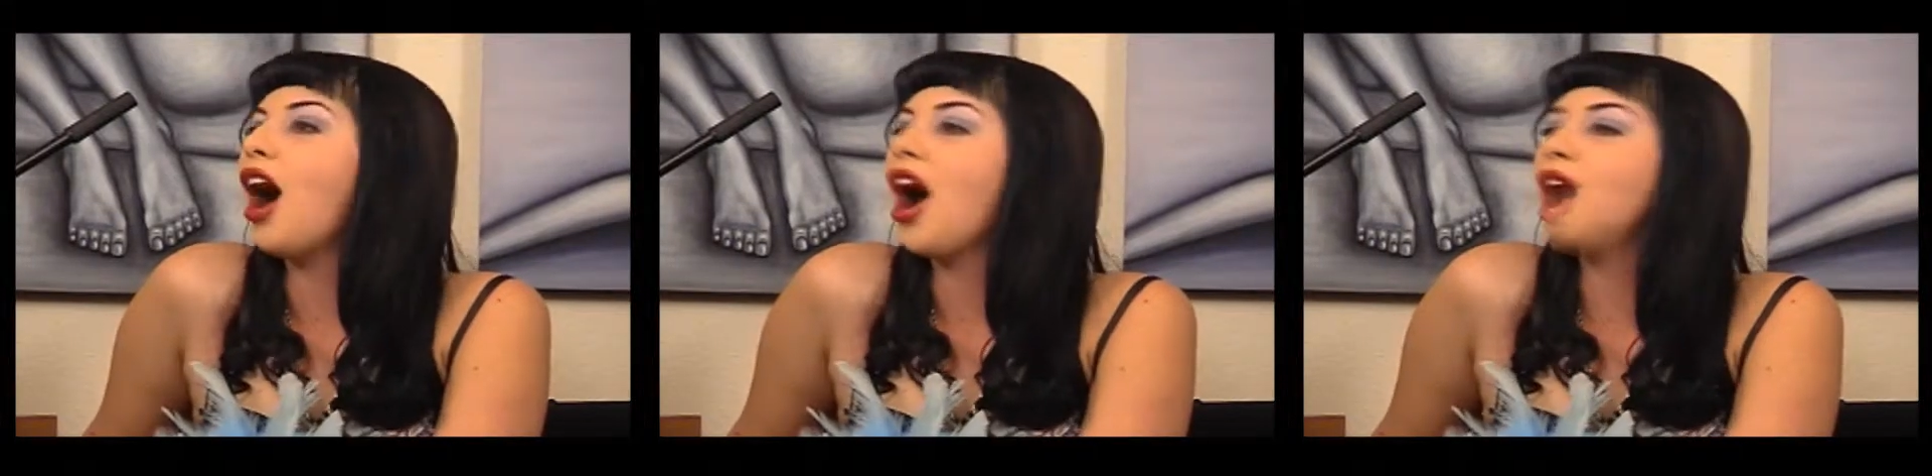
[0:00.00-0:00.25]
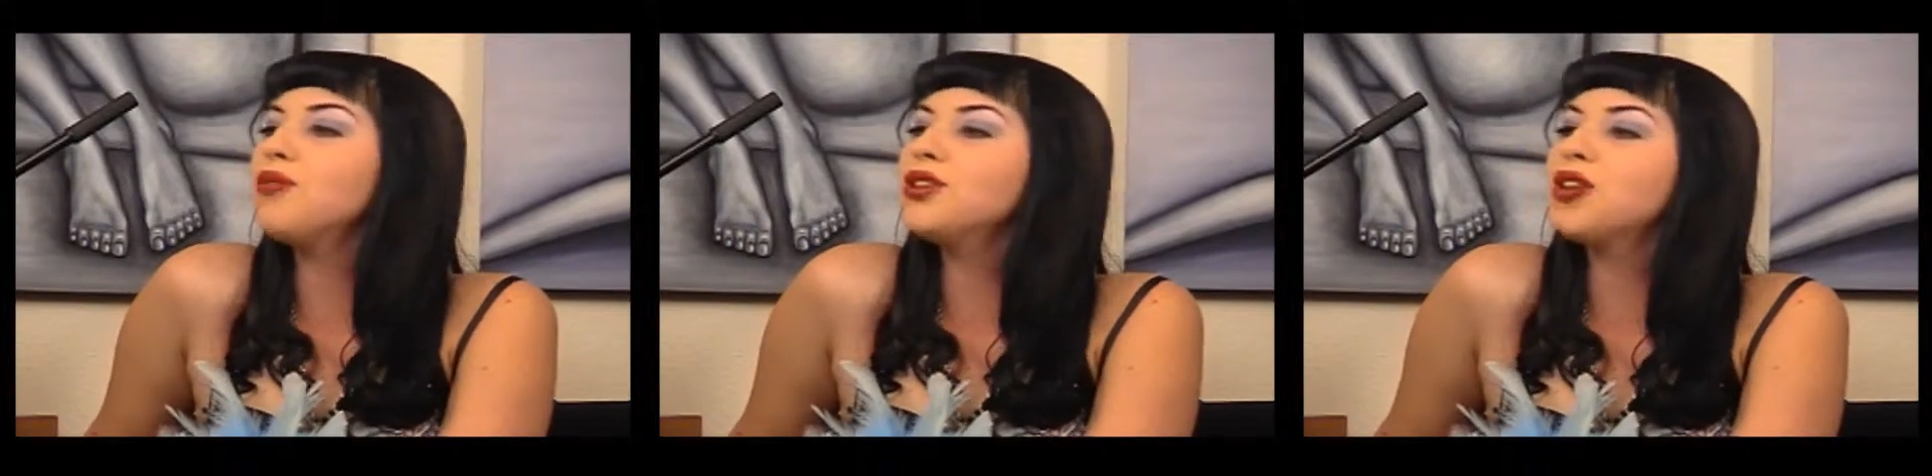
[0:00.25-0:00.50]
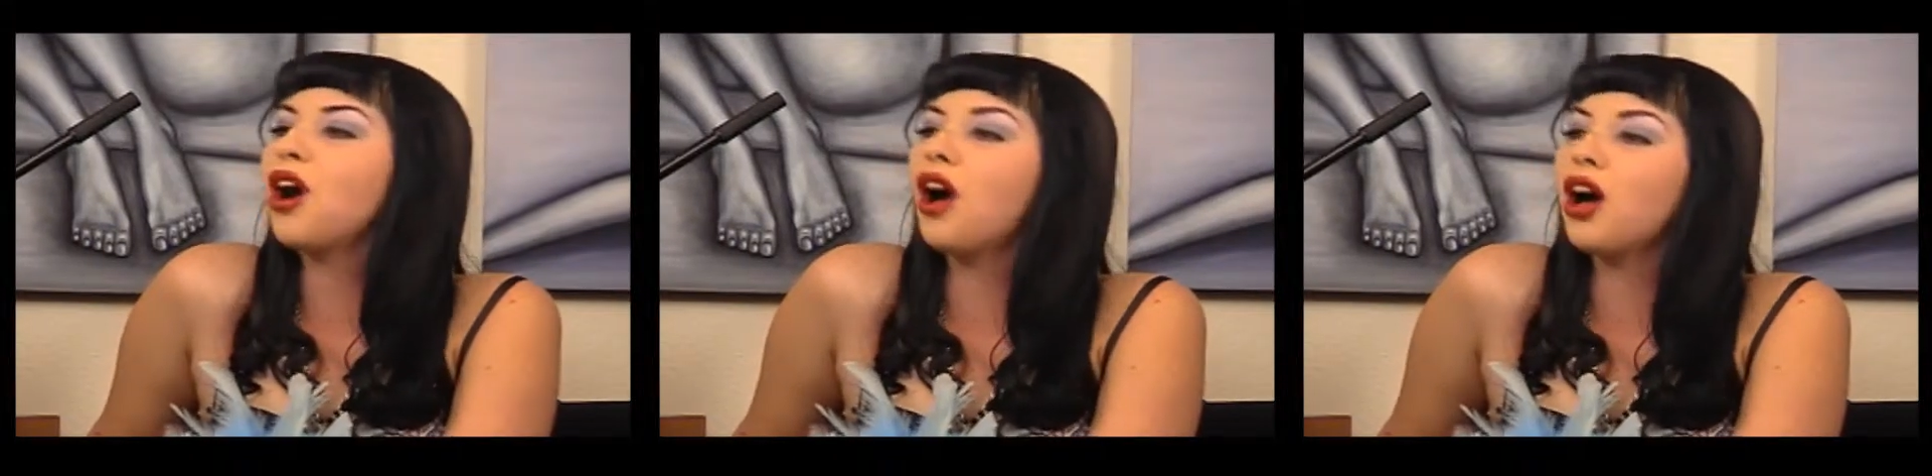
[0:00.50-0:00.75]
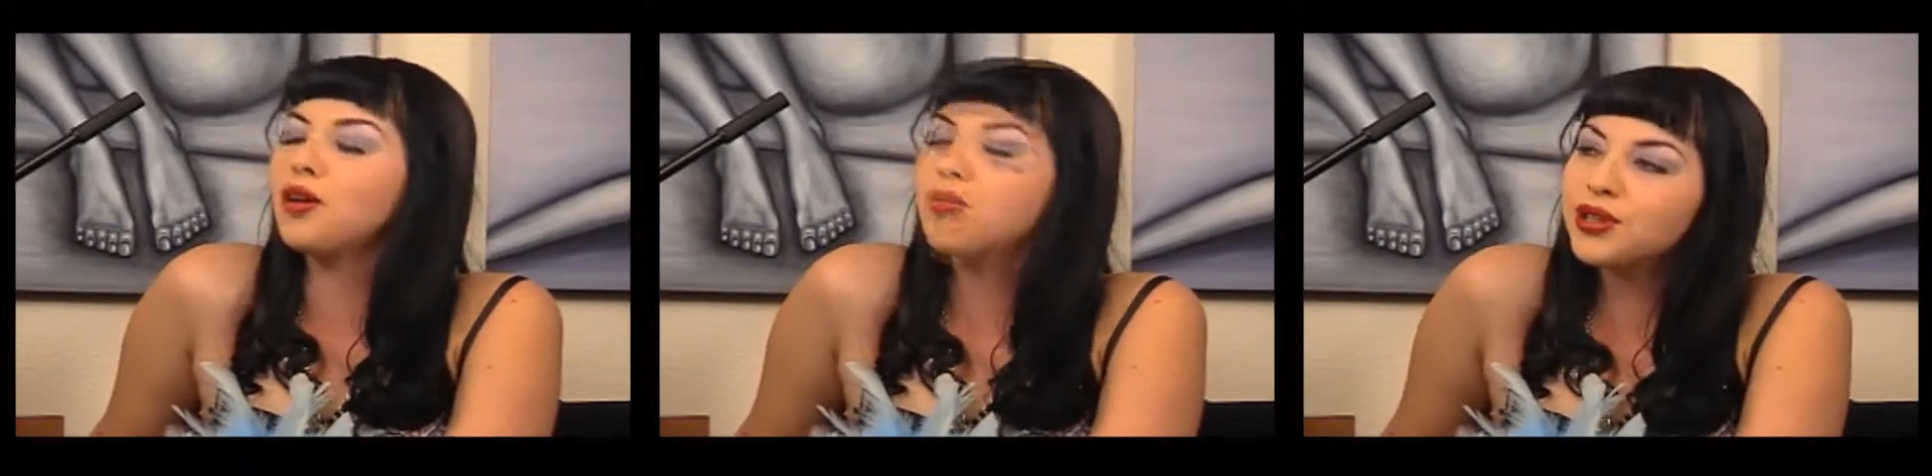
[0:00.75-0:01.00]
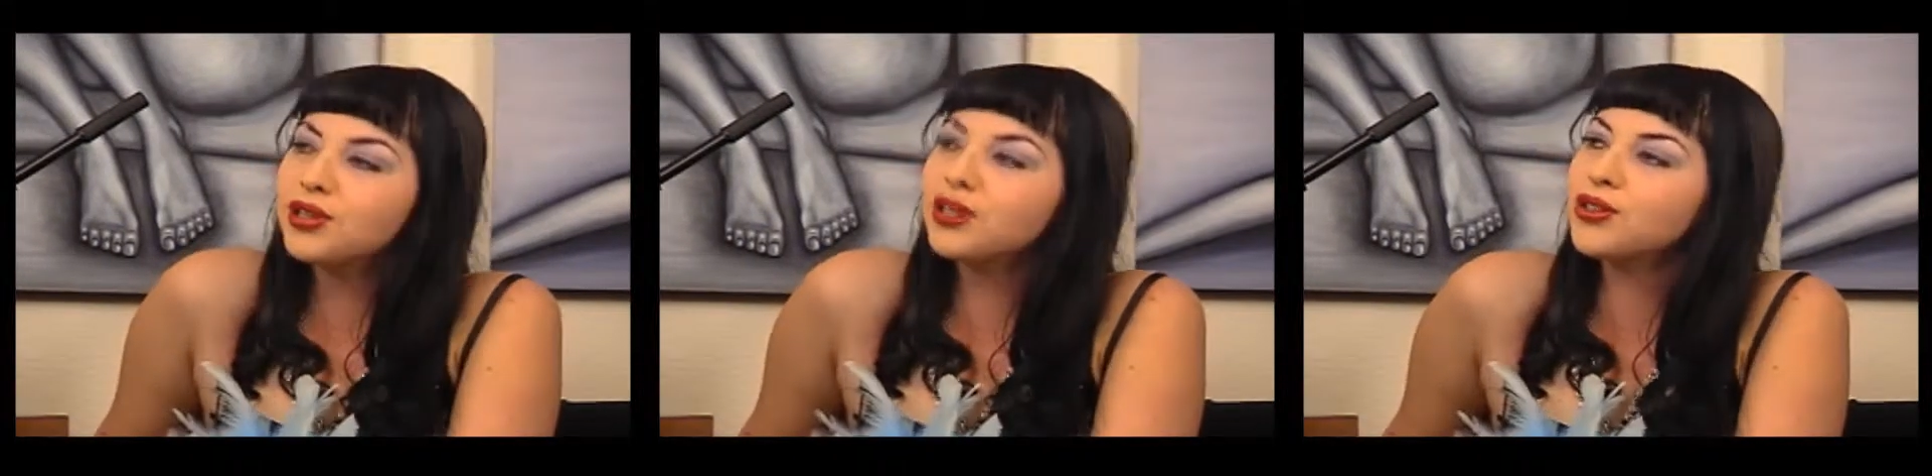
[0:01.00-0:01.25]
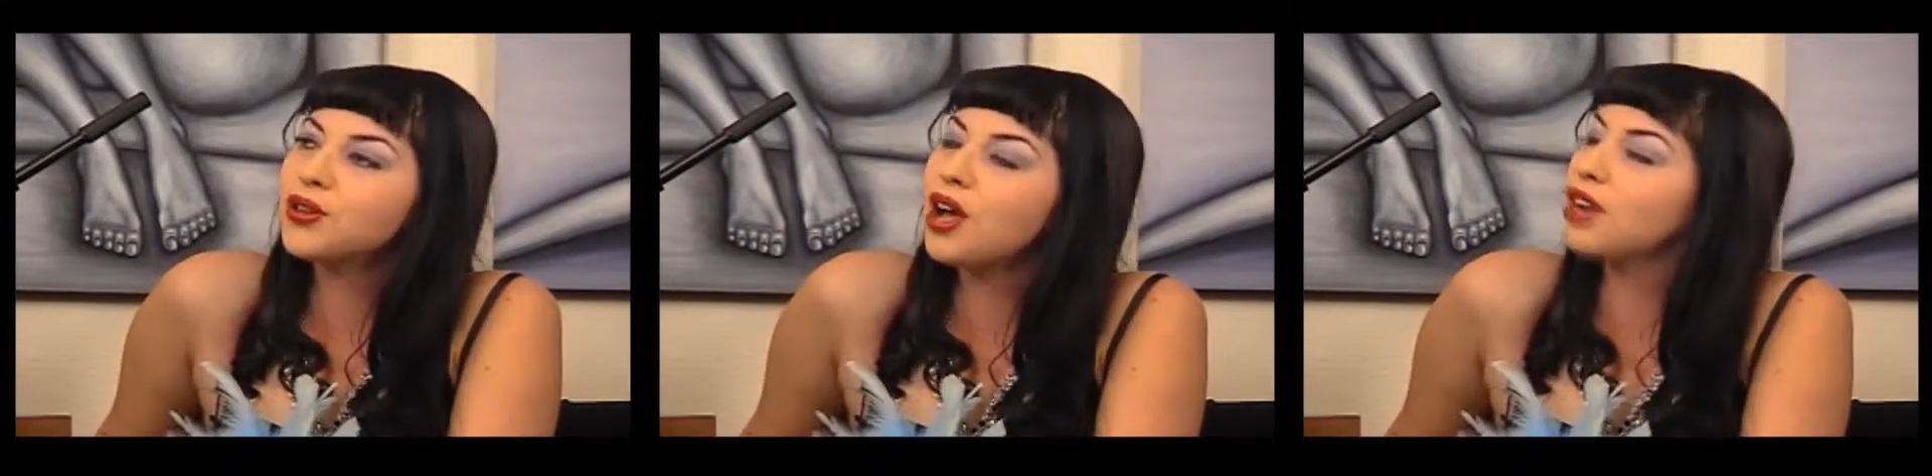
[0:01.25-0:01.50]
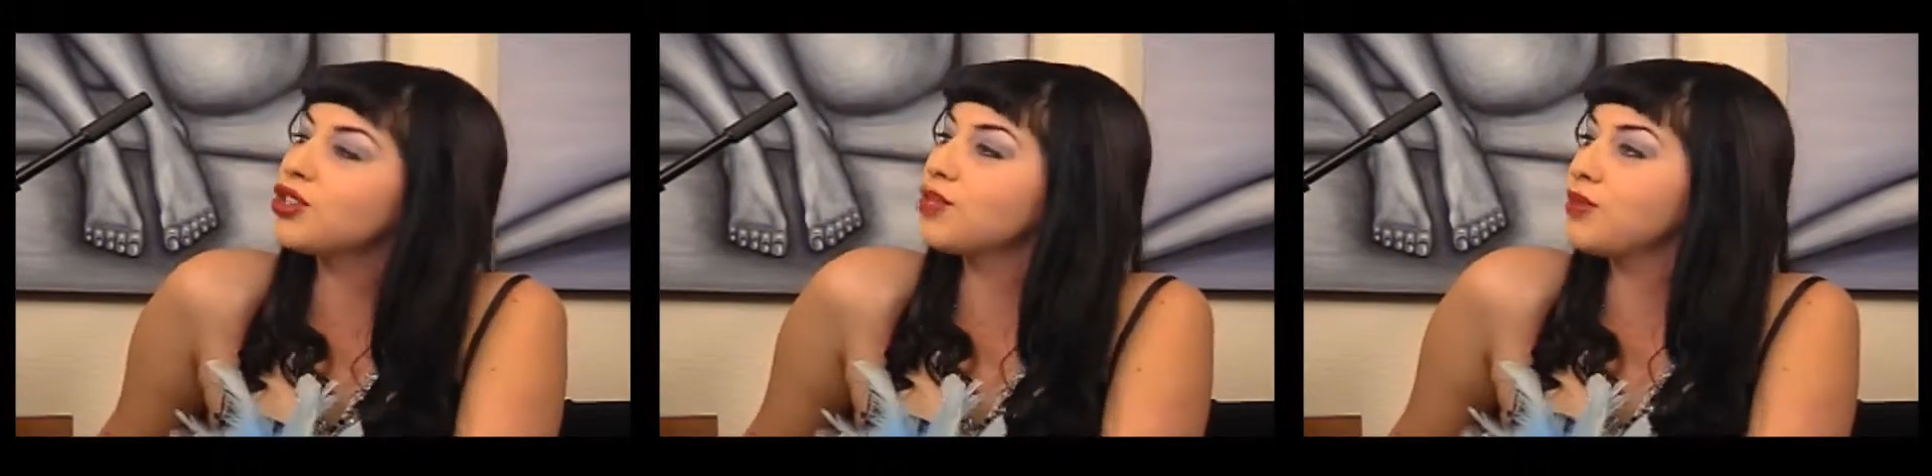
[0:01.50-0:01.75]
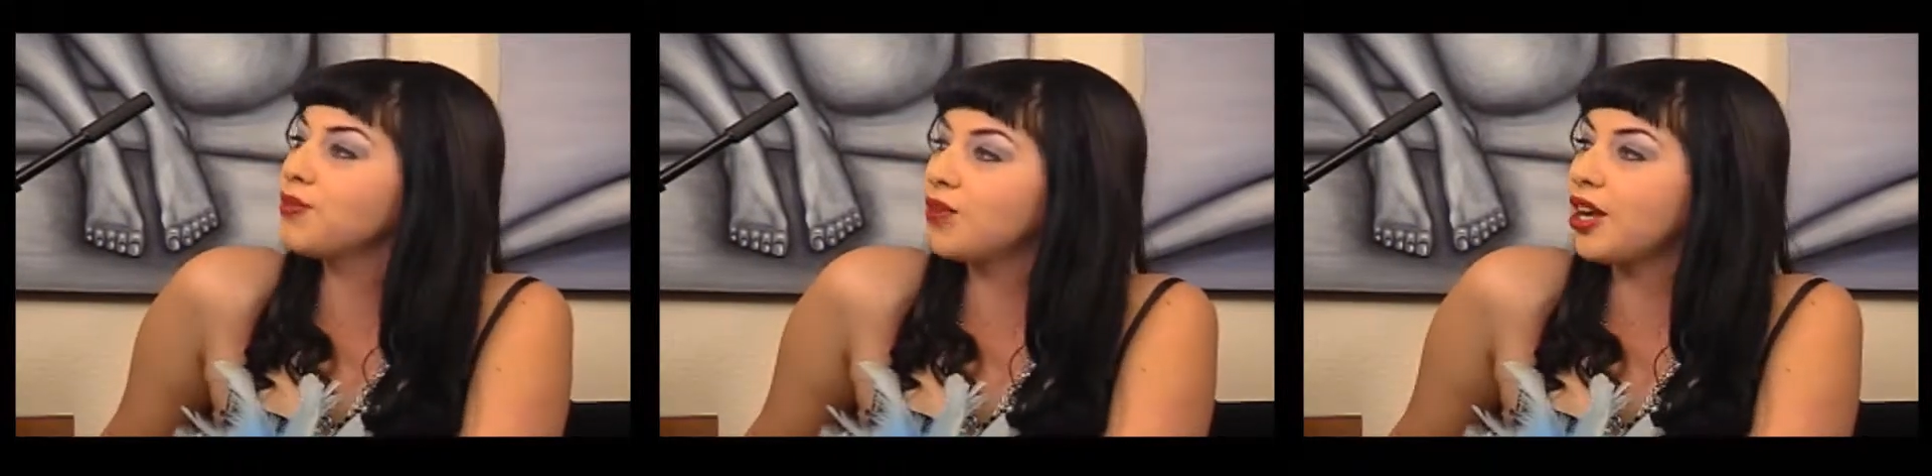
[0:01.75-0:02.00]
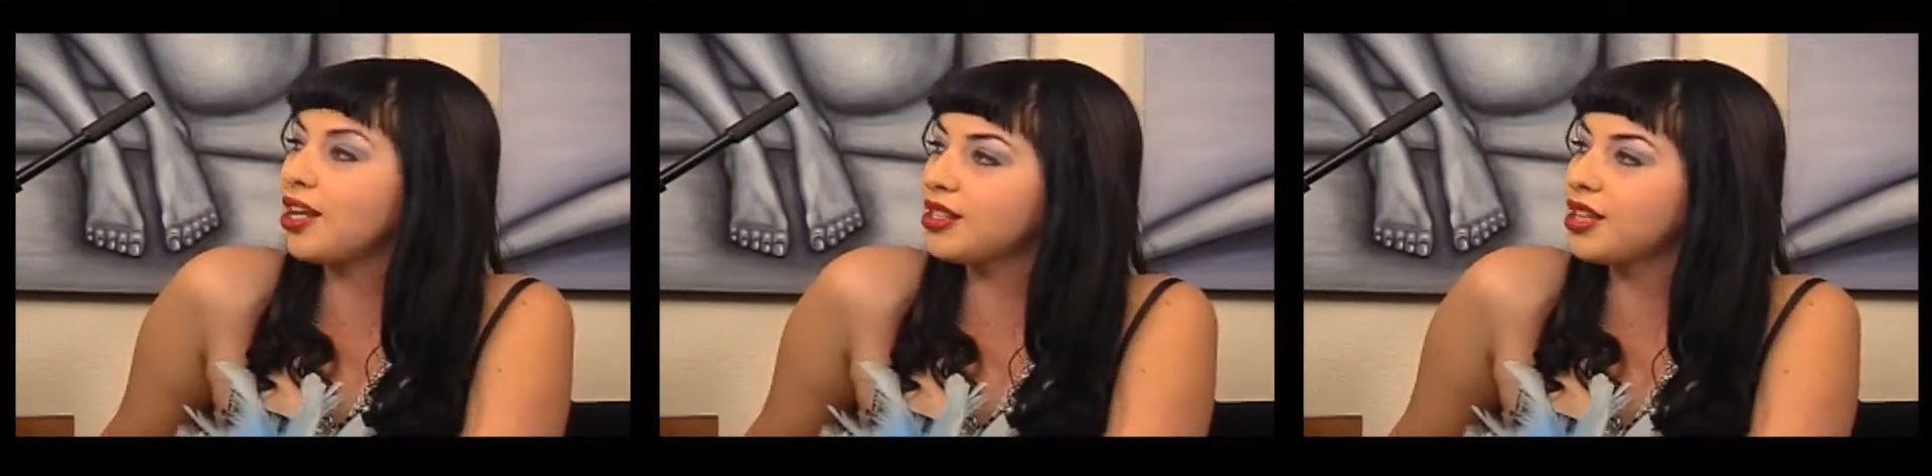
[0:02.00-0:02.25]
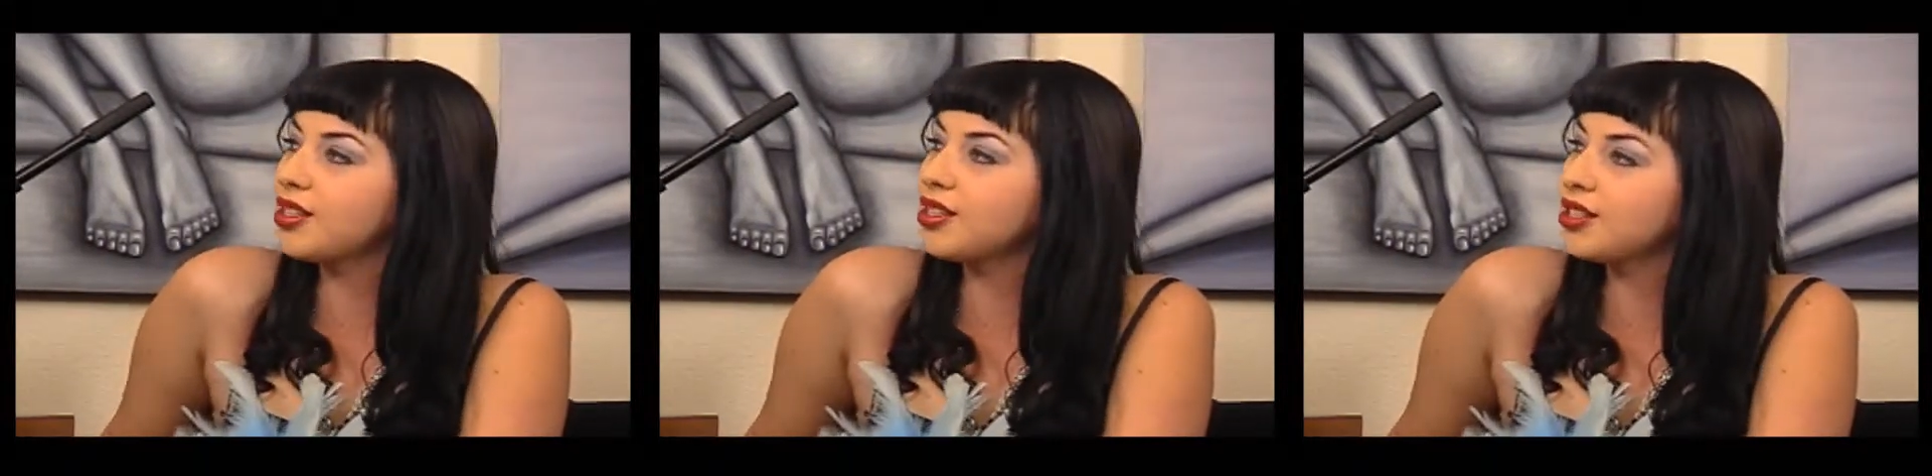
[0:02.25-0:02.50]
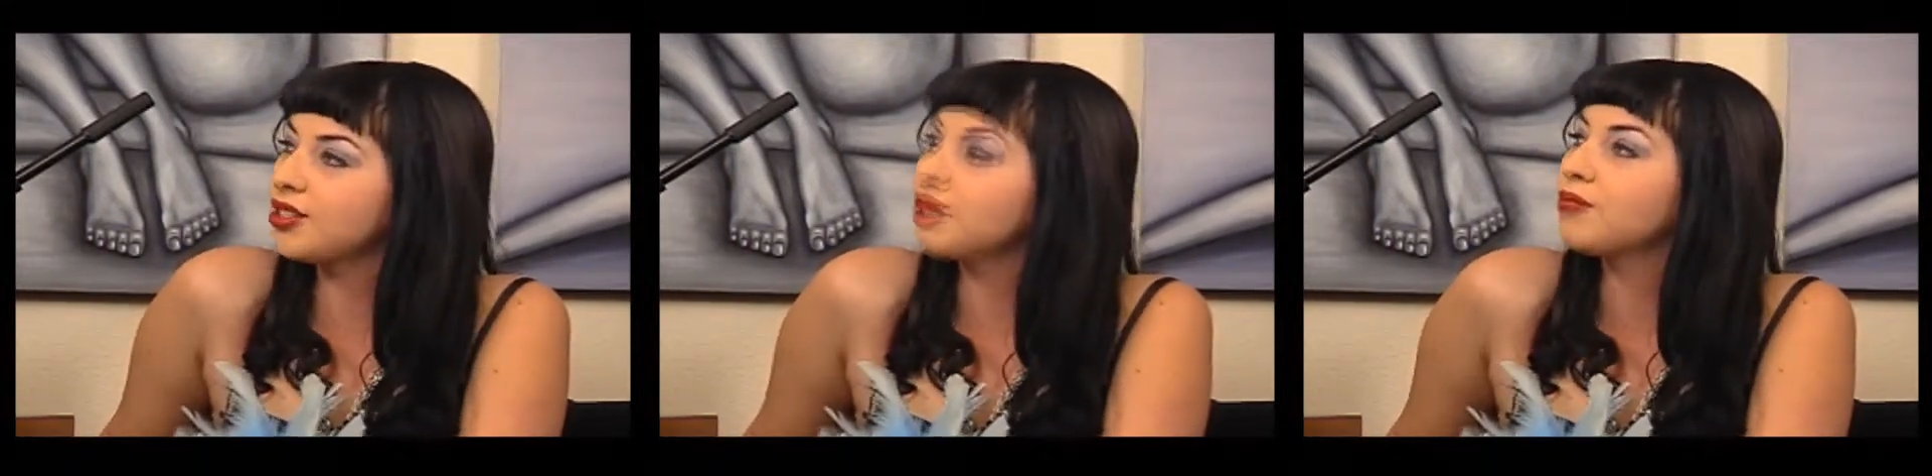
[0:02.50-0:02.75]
I was on birth control actually before I had sex.